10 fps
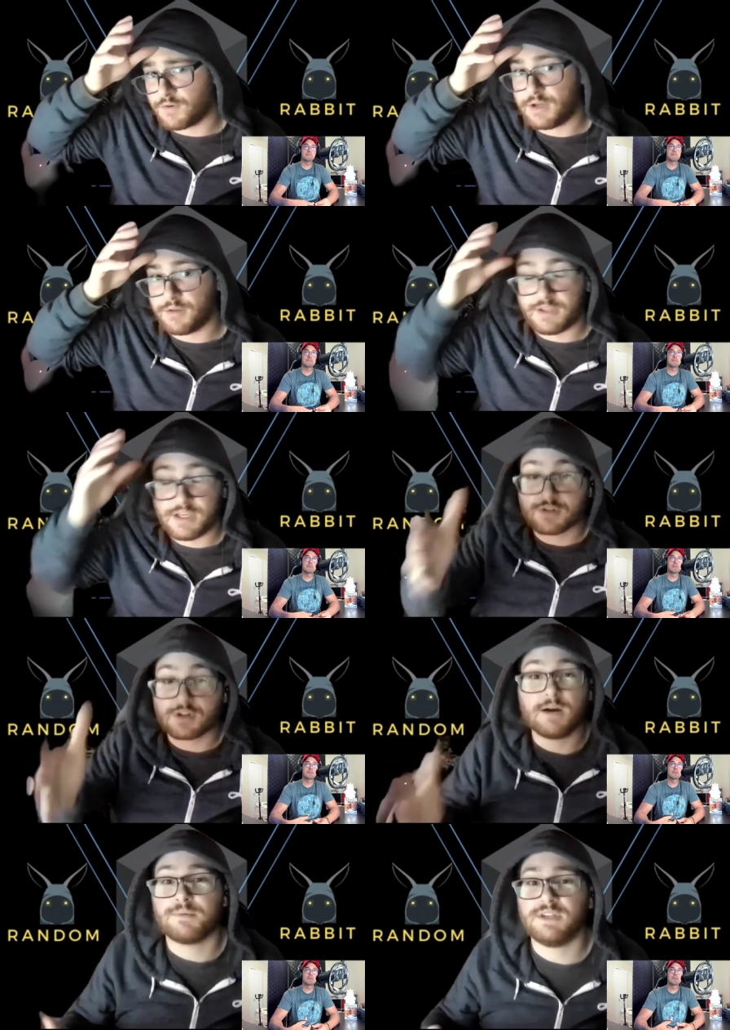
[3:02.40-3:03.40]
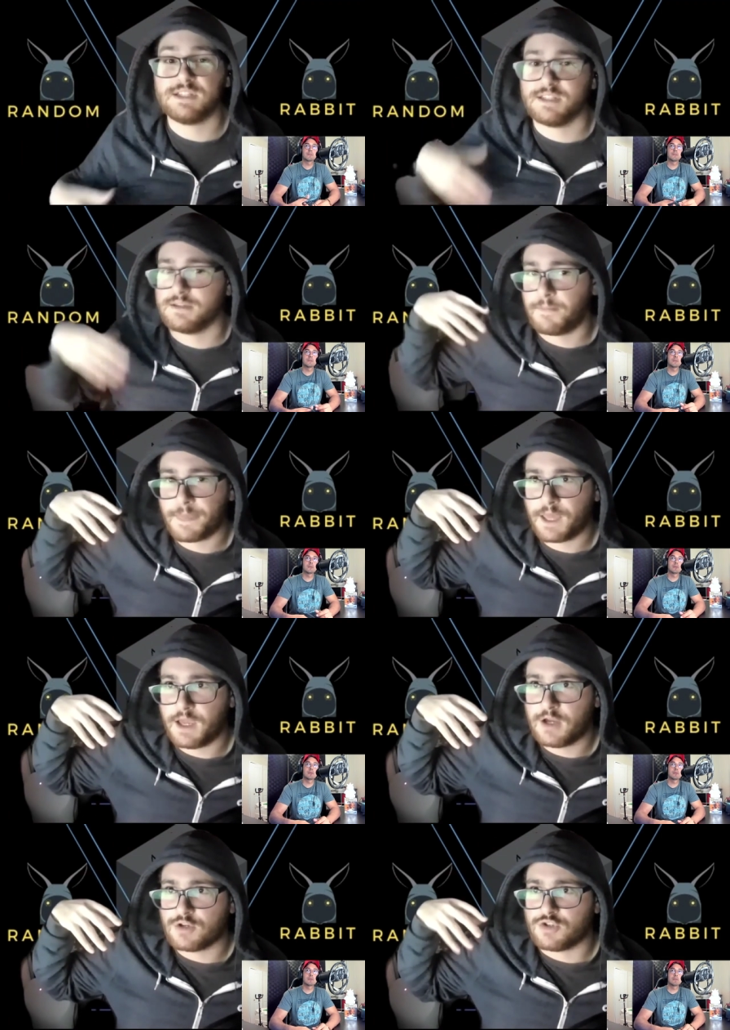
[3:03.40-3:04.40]
Health. These are companies that
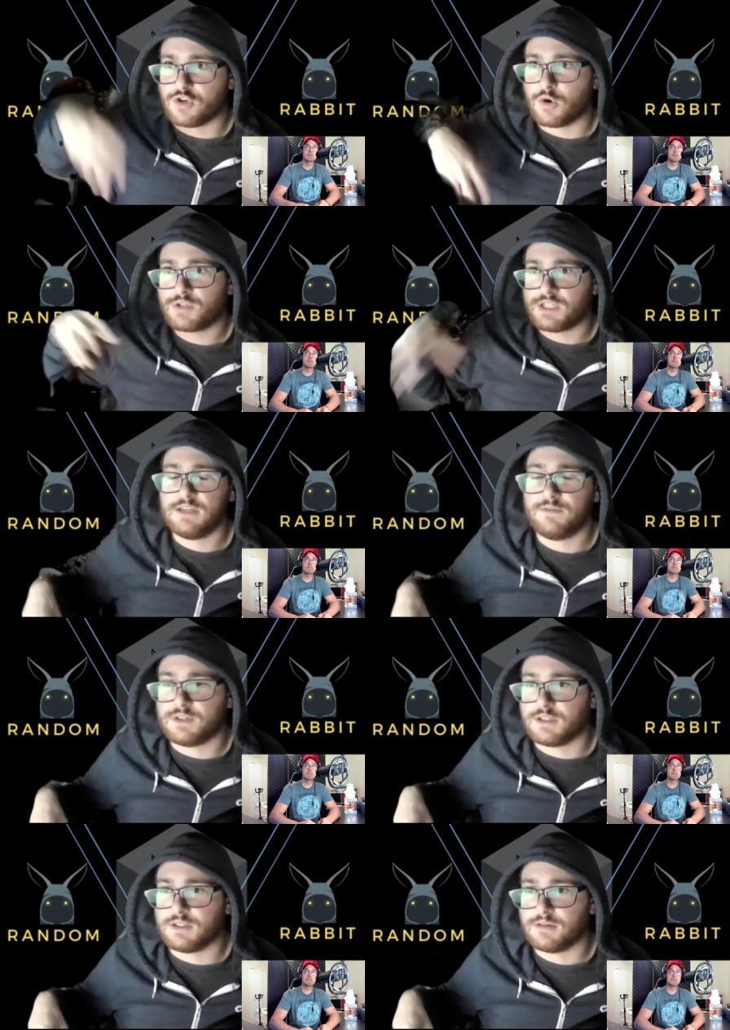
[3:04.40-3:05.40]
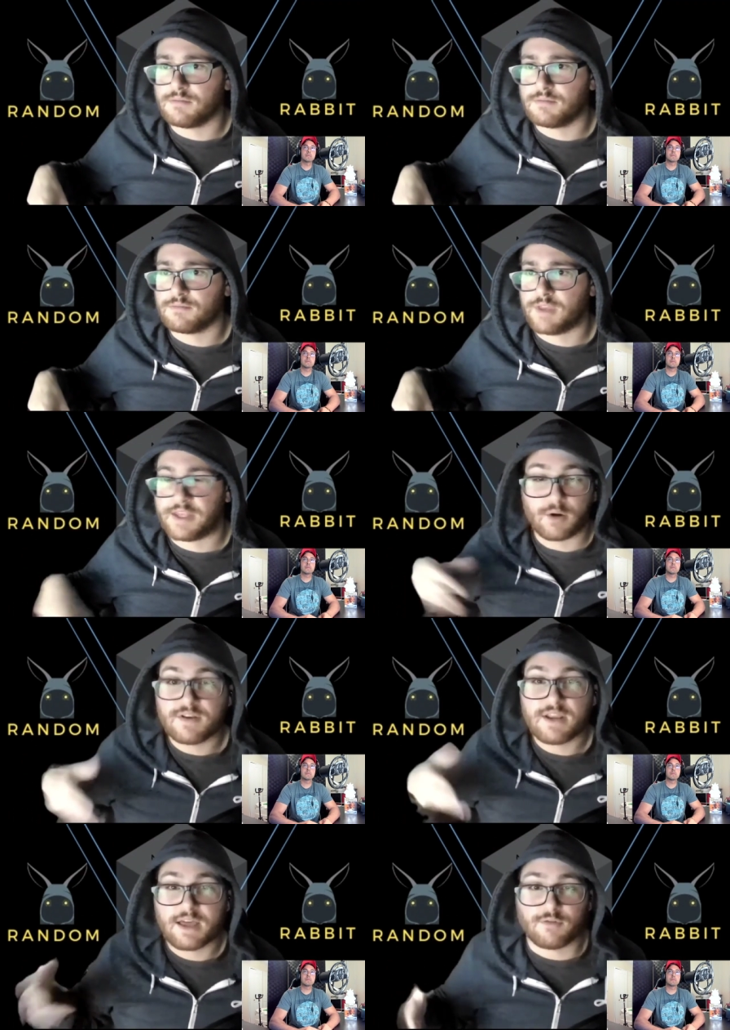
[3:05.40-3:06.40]
don't even
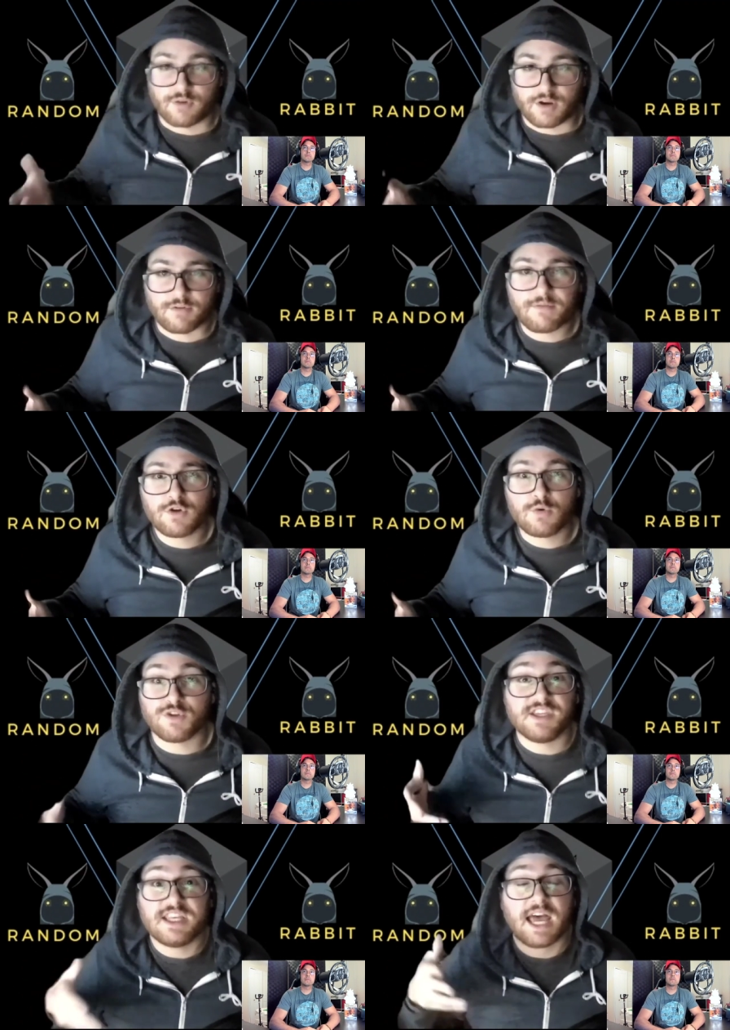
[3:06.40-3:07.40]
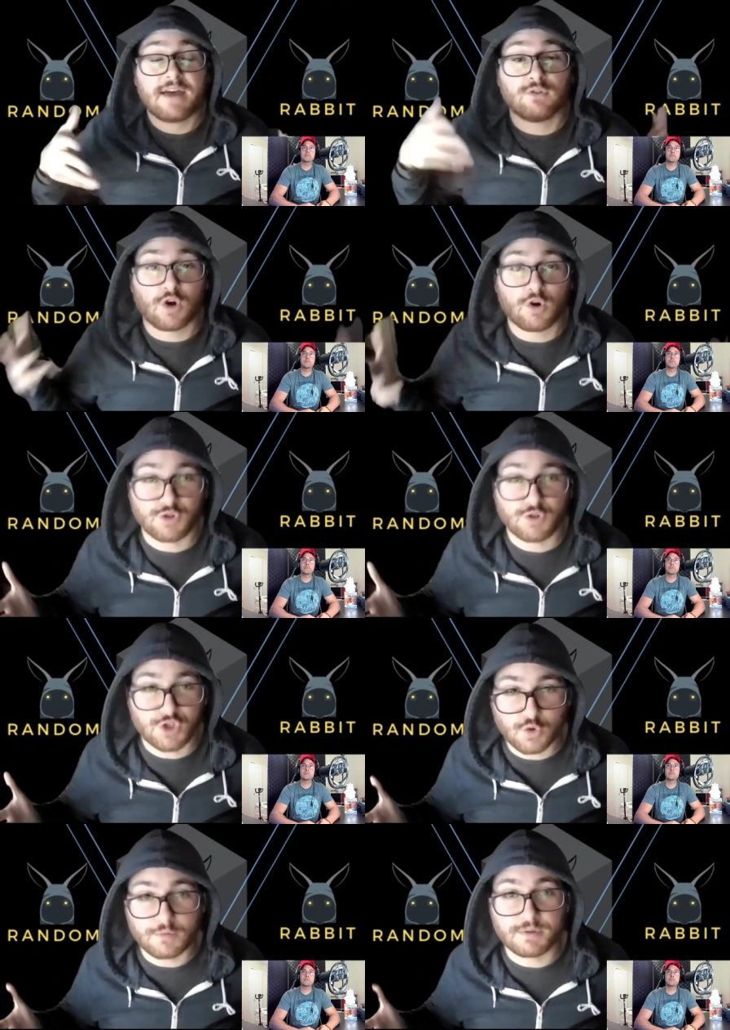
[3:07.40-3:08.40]
have great revenue or didn't have large
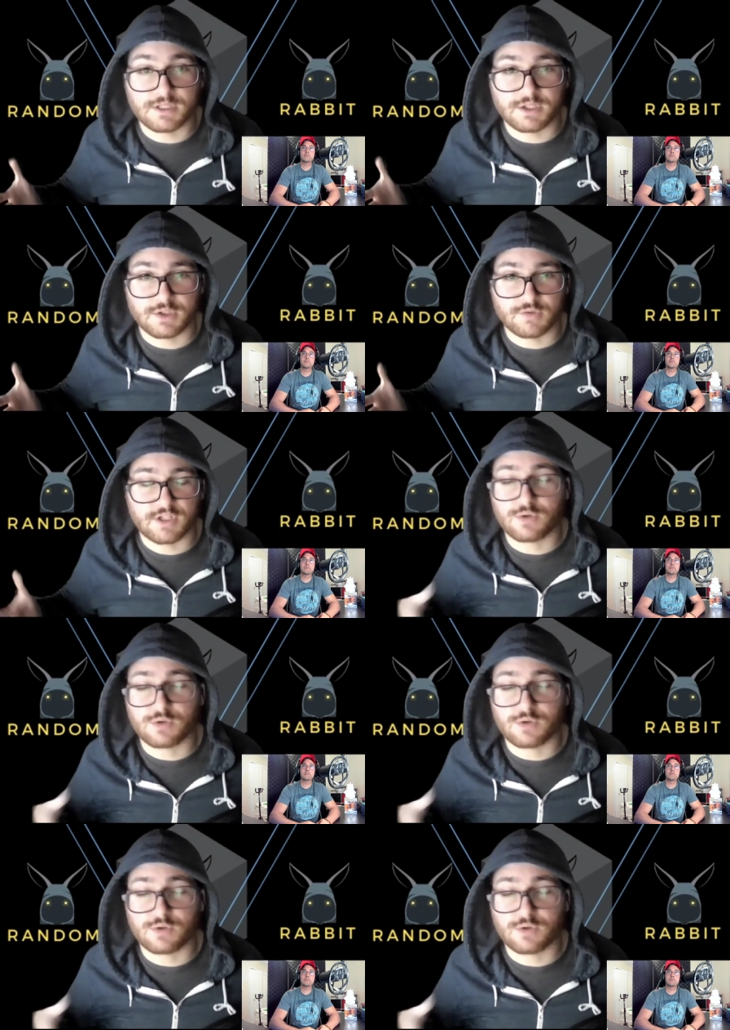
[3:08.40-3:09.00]
short positions, right?